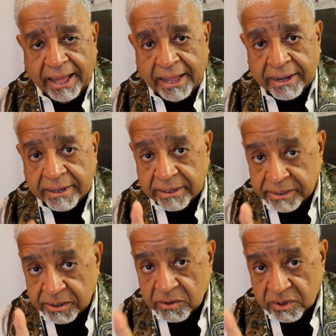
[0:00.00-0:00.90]
and
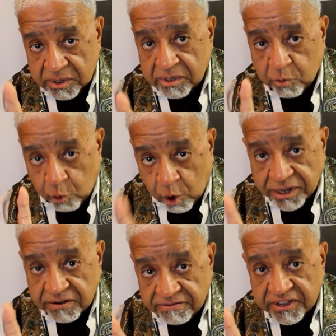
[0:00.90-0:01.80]
get you to
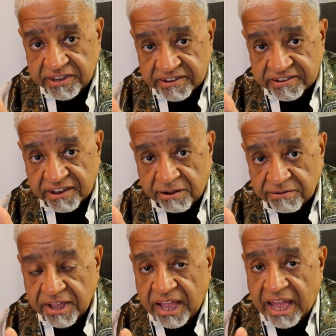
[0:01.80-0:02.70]
wonder for
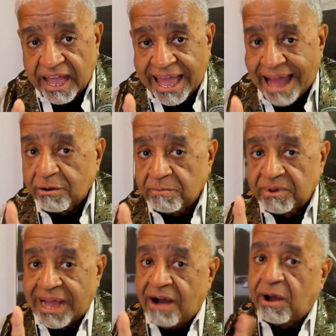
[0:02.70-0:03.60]
yourself how
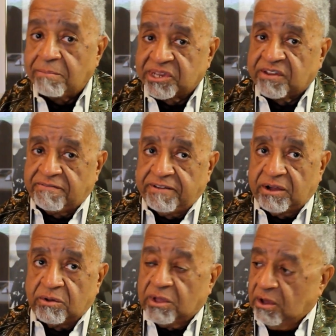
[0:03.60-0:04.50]
I must have
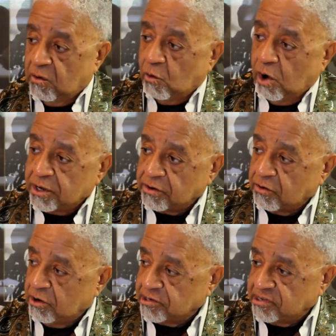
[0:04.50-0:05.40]
felt walking
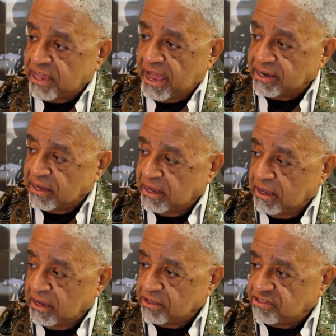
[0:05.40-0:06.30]
across that,
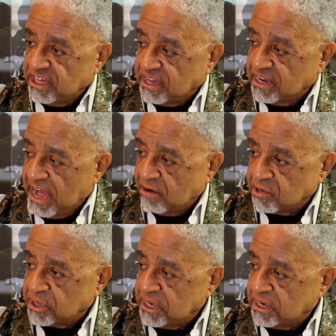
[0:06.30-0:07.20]
thinking I
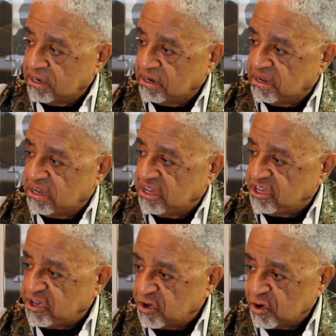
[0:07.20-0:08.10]
was in
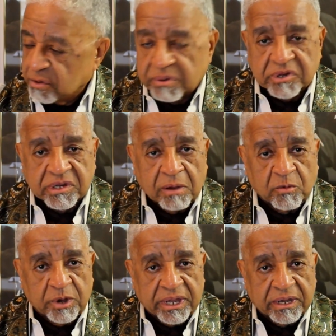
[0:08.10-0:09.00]
Europe or
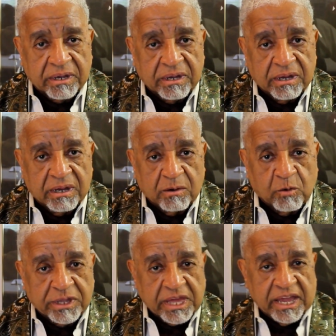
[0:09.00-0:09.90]
somewhere
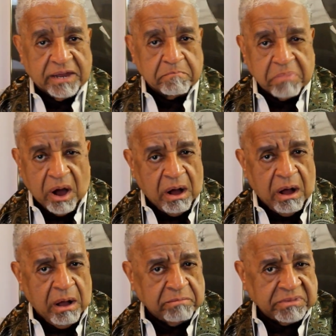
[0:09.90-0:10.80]
where they had
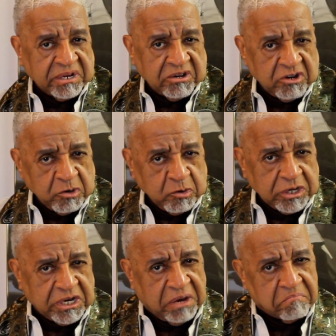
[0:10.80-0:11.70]
bombed and
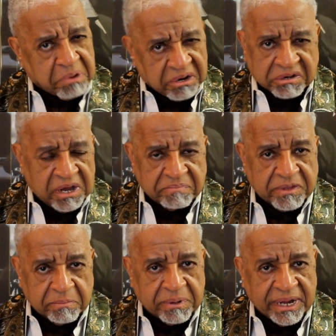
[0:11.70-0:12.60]
looted and burnt up
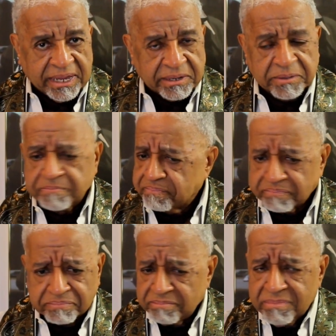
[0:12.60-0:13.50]
the place.
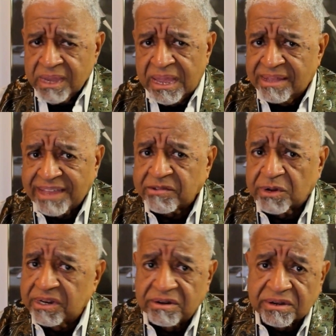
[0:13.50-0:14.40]
That's
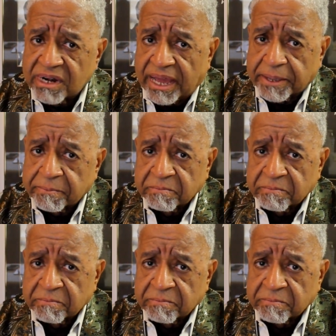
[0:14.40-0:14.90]
what it looked like.